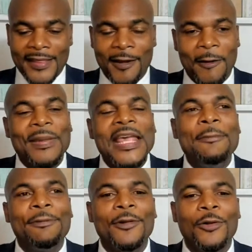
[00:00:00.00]
There are
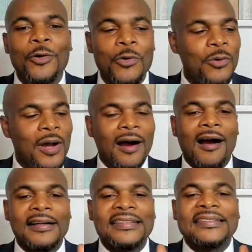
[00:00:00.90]
people who
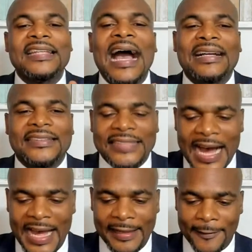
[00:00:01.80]
are
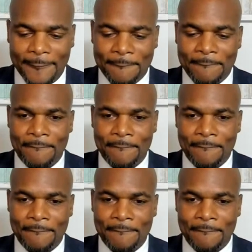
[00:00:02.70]
tactile